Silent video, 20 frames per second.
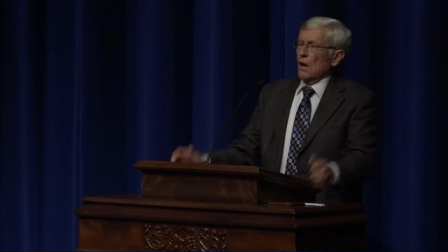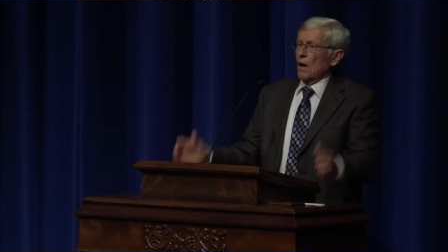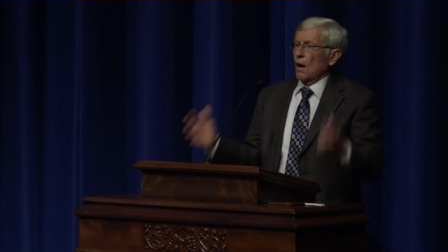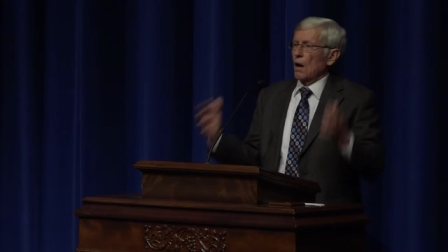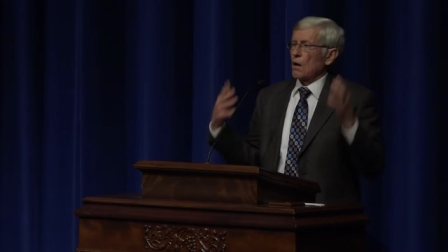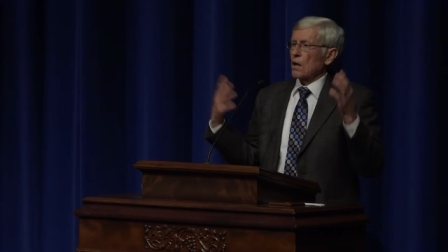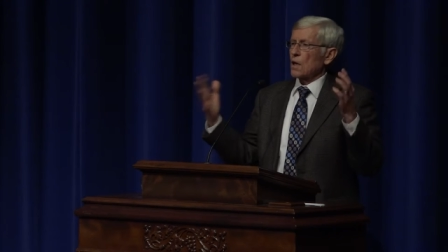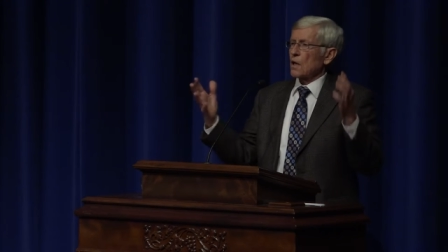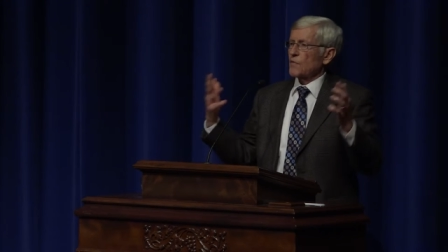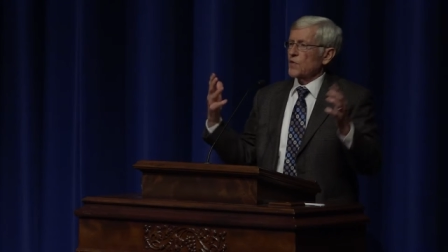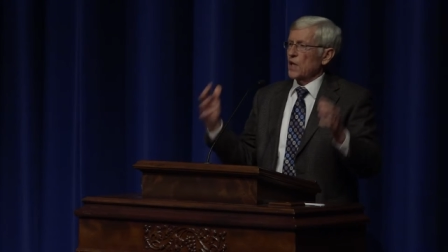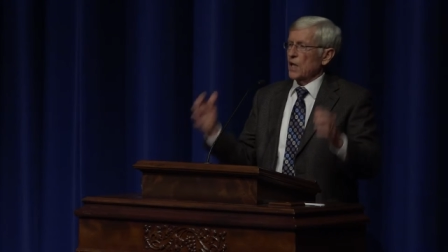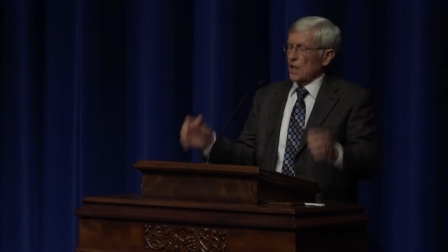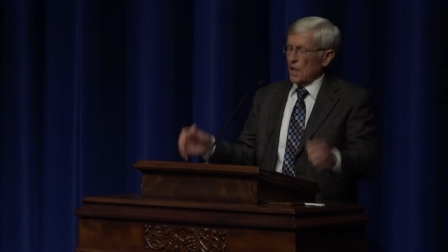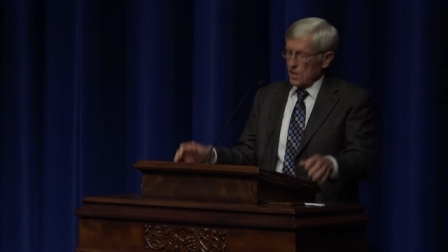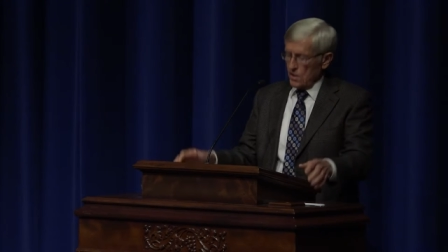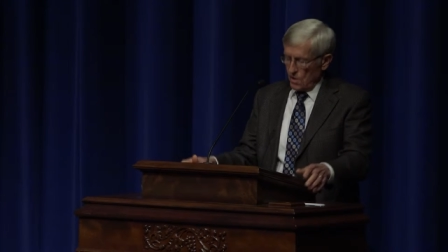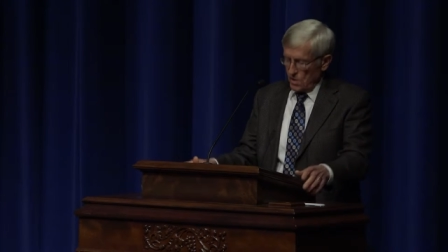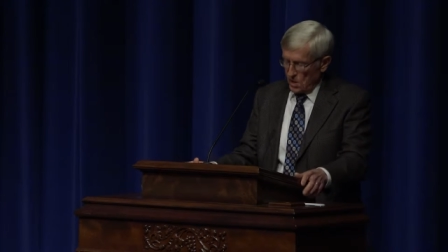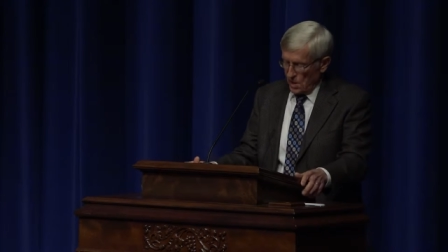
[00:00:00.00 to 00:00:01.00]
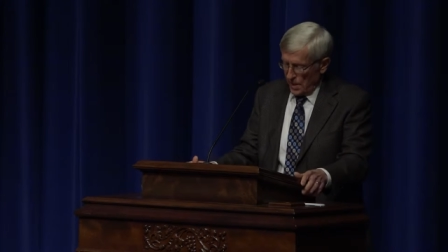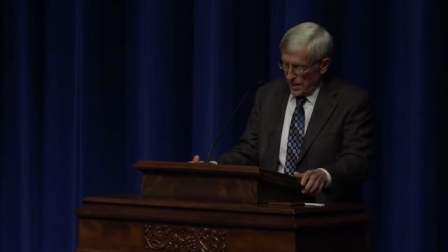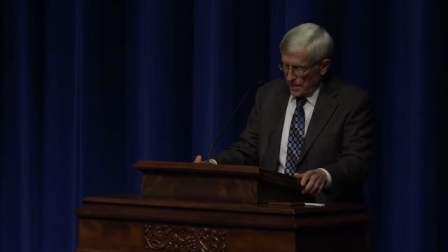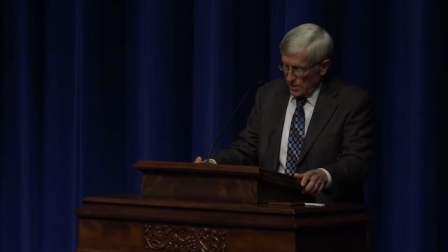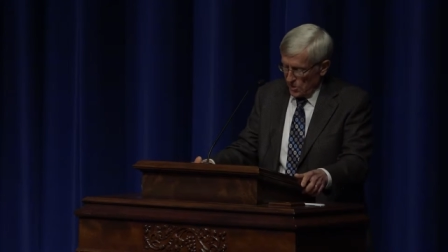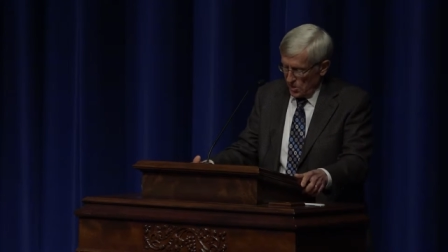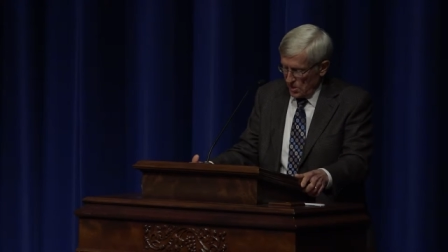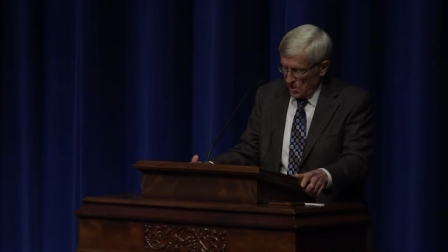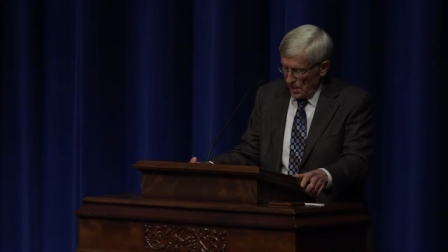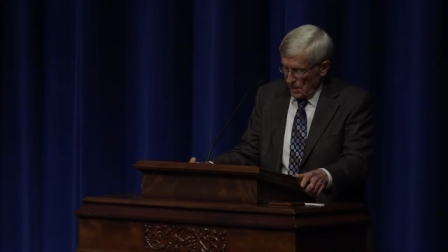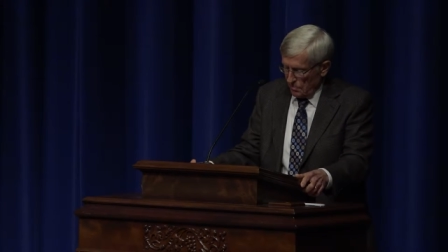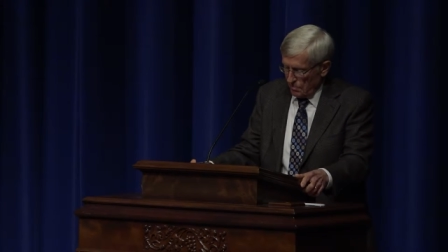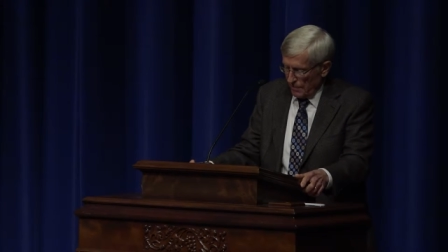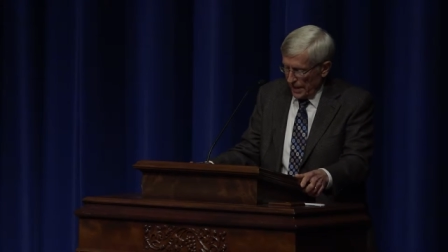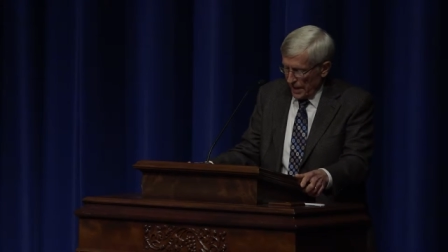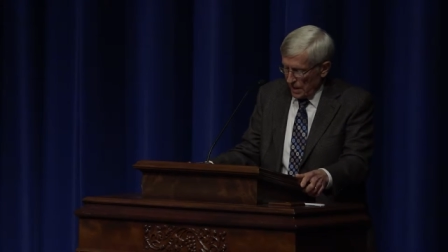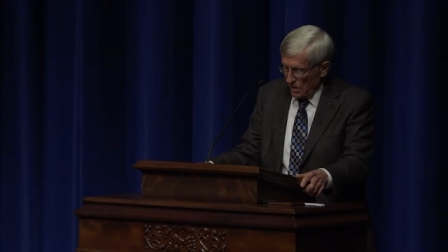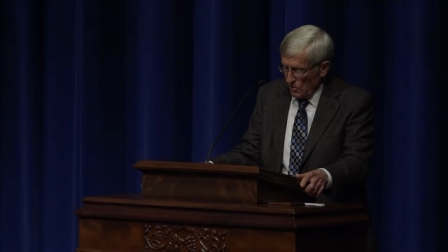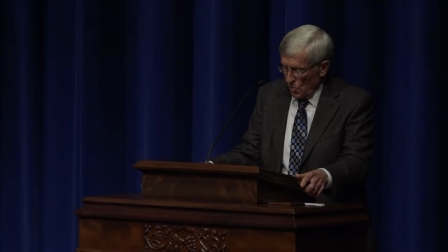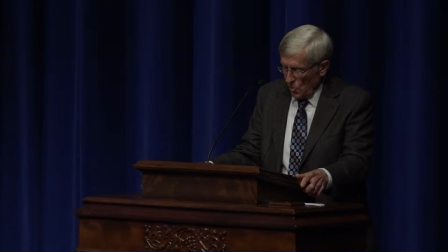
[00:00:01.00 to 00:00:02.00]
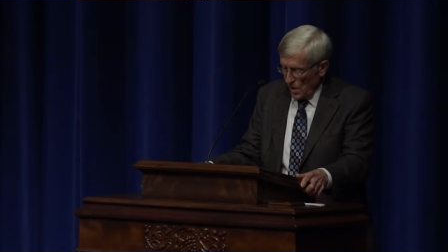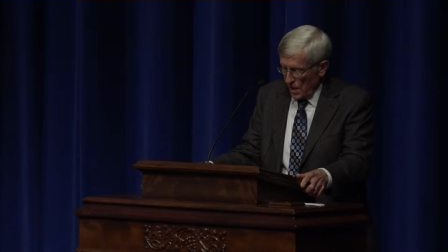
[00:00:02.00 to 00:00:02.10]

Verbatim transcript: all of the other things that make